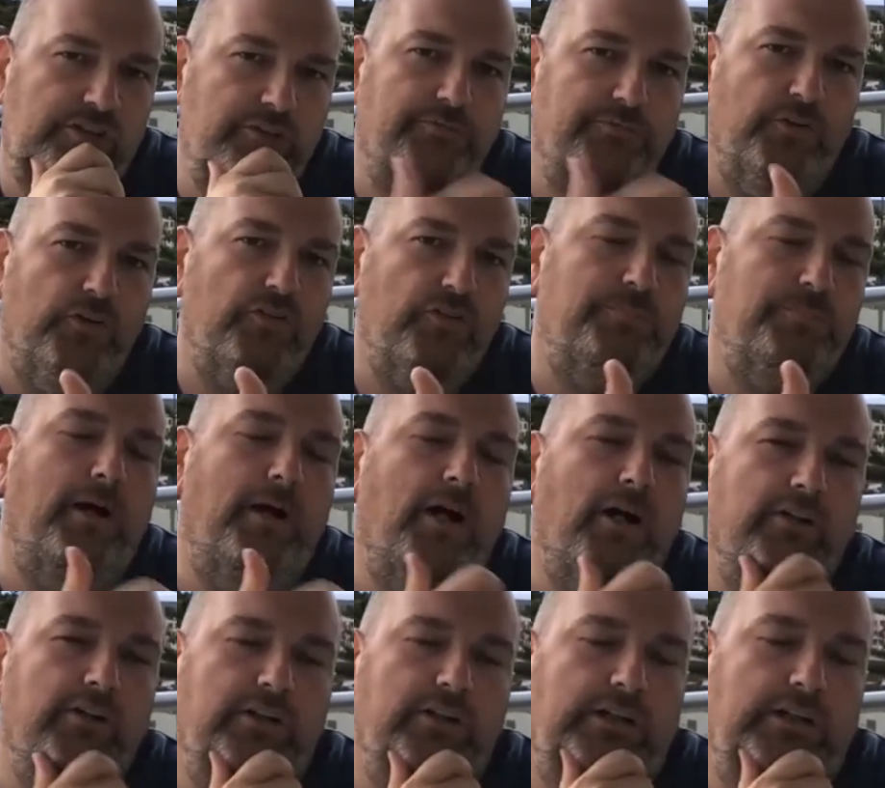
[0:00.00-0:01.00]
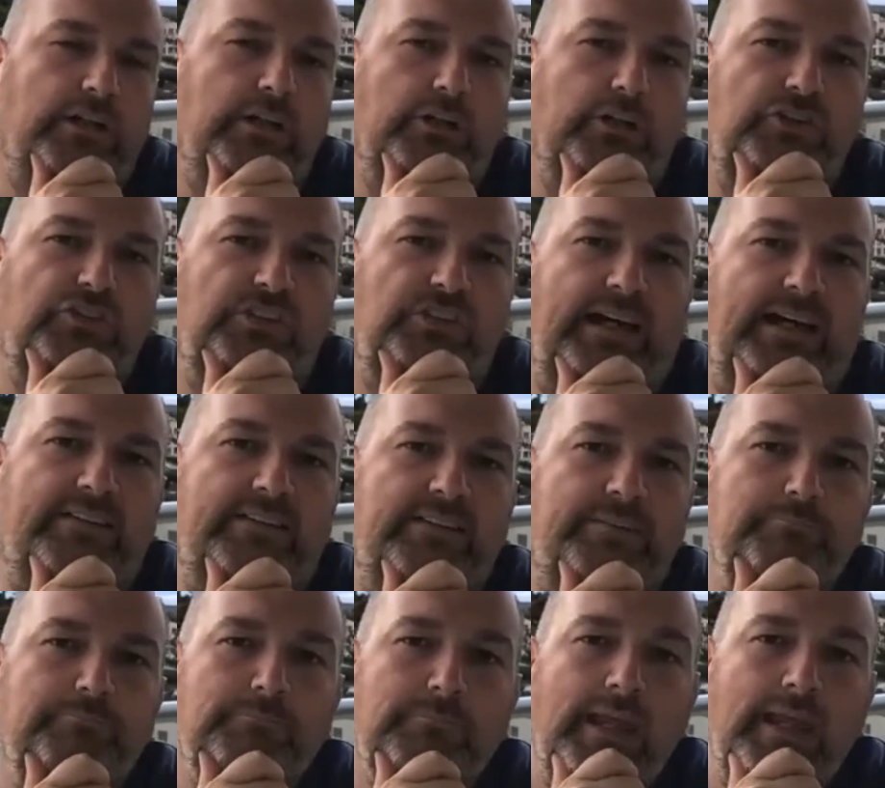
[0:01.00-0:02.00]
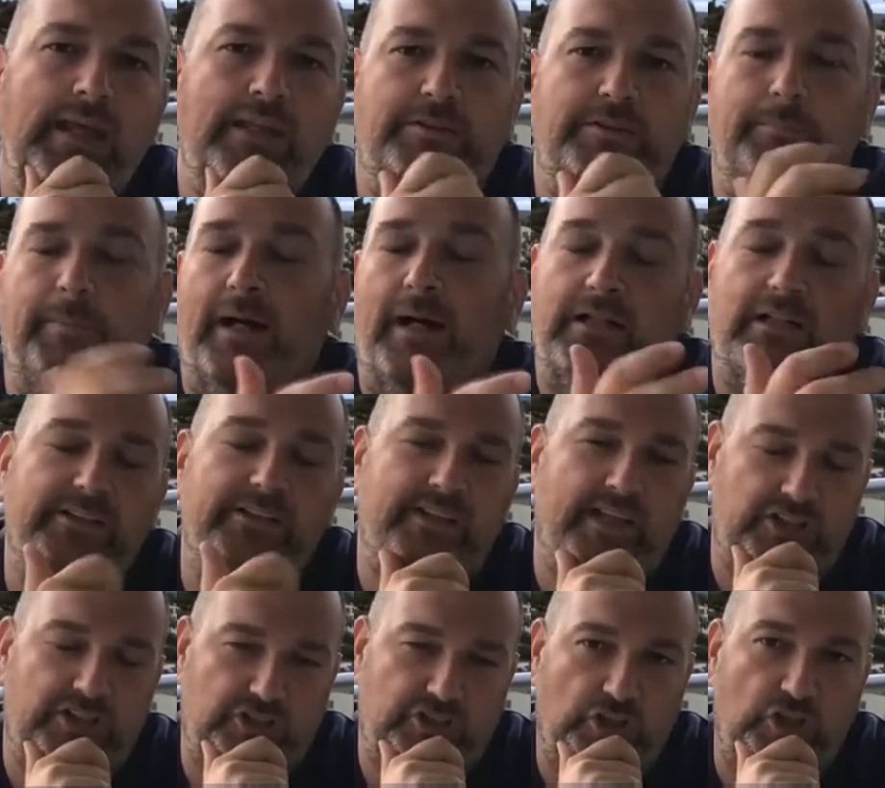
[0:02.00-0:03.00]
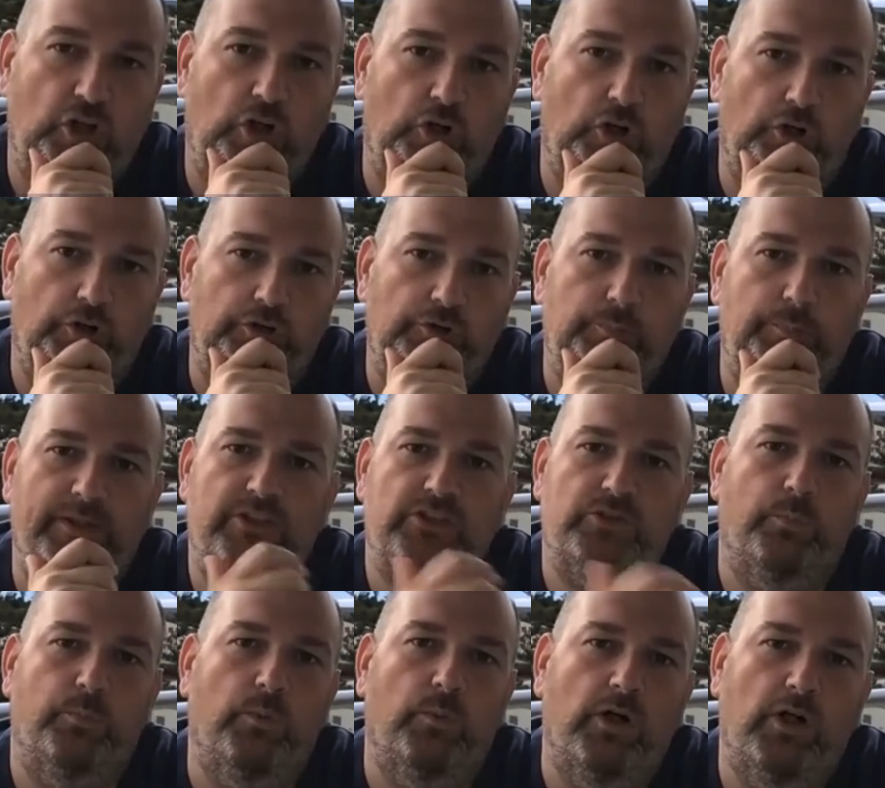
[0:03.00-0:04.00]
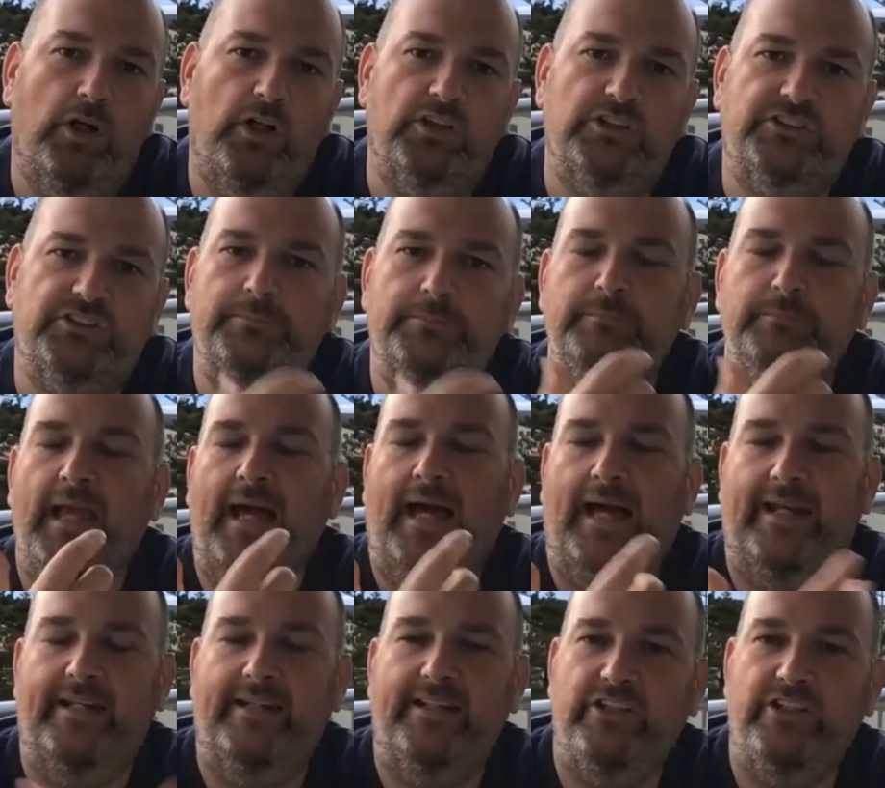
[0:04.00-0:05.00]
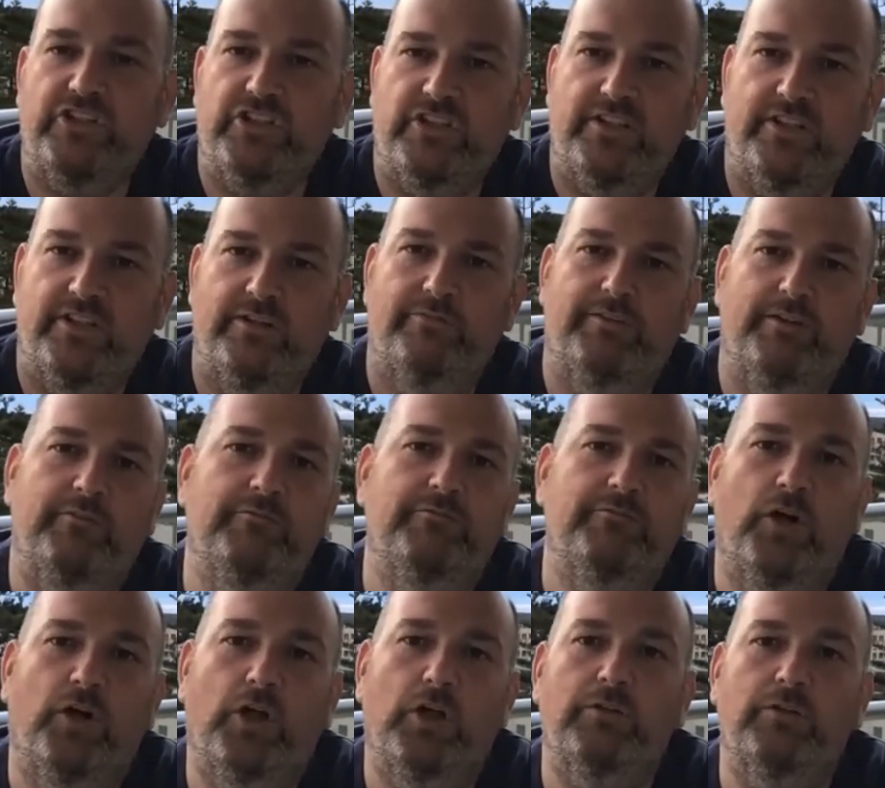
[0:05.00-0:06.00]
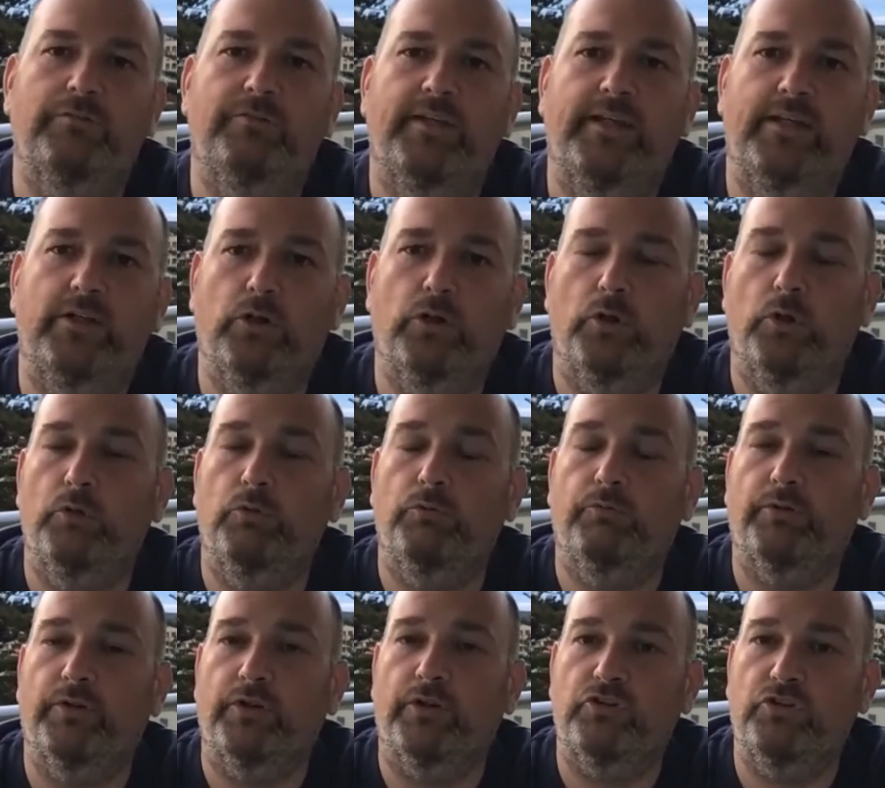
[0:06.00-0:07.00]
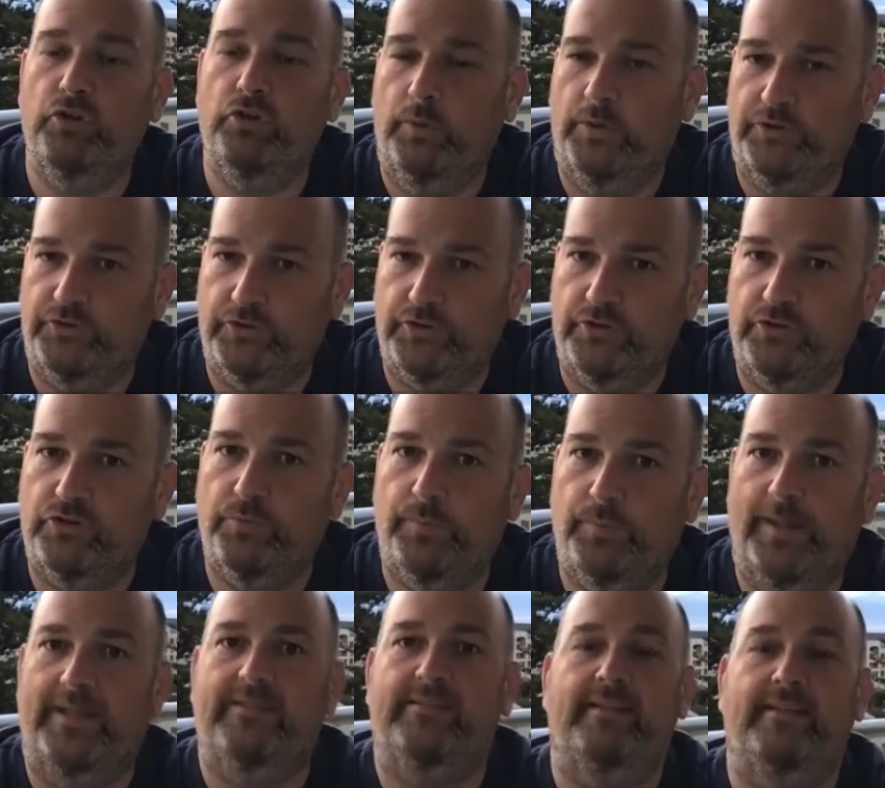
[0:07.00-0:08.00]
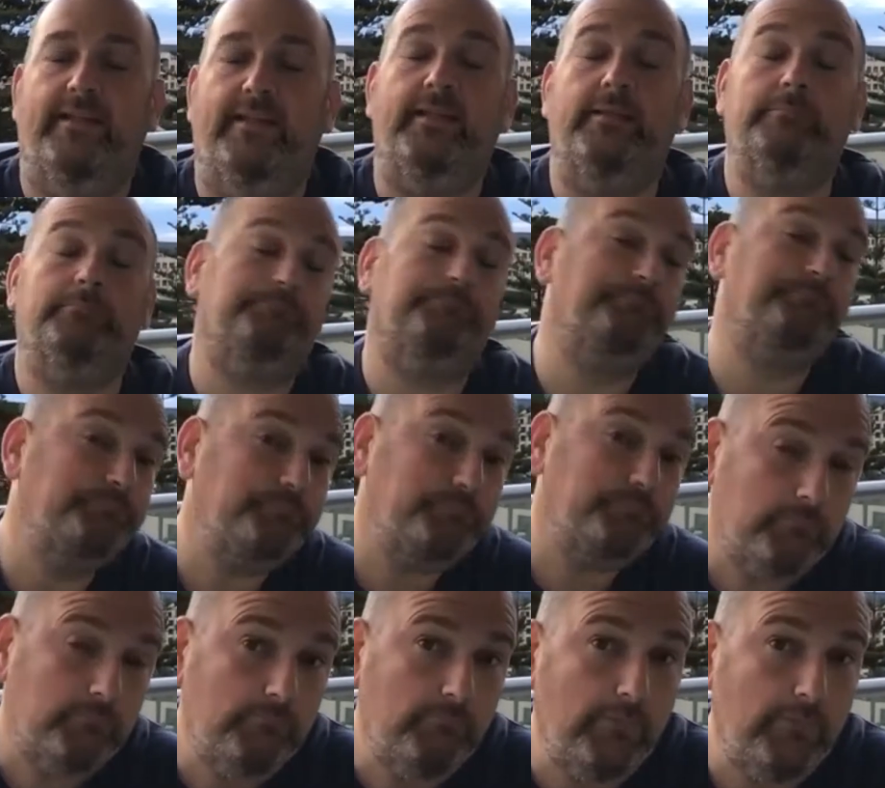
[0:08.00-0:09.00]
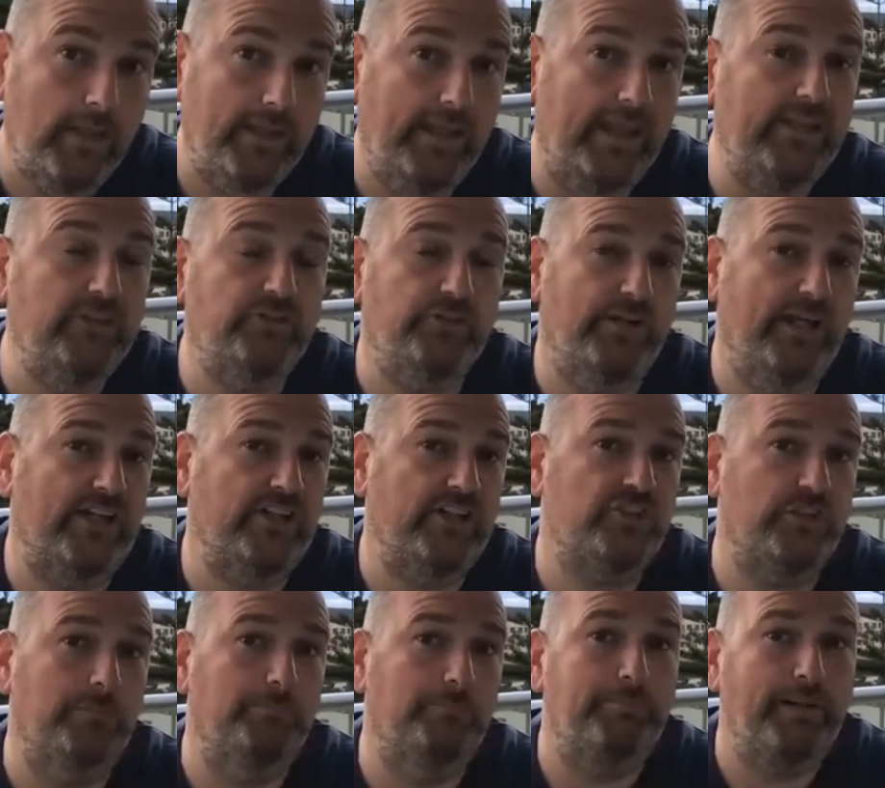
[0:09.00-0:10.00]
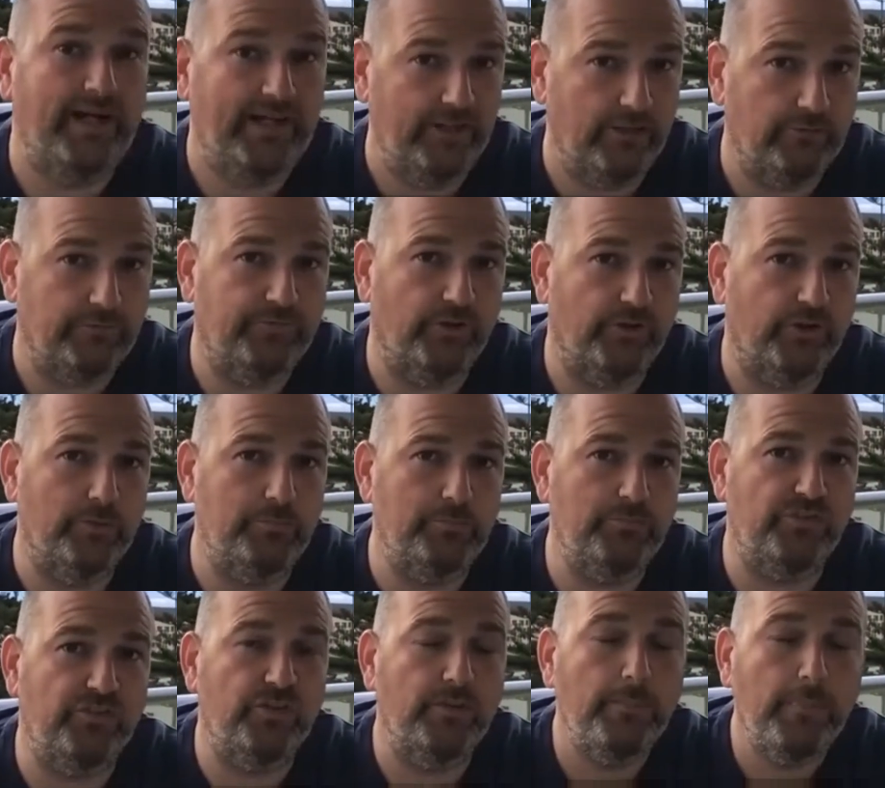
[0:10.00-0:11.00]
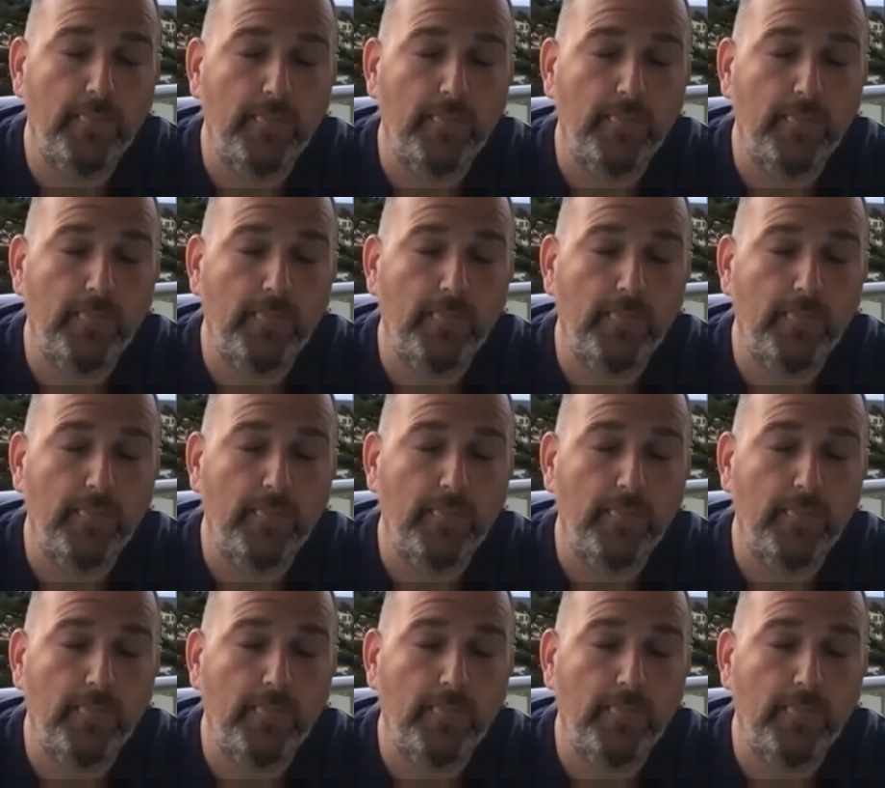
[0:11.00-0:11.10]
The first part looks at the Bangladesh Accord, which was an initiative involving over 220 international buyer firms,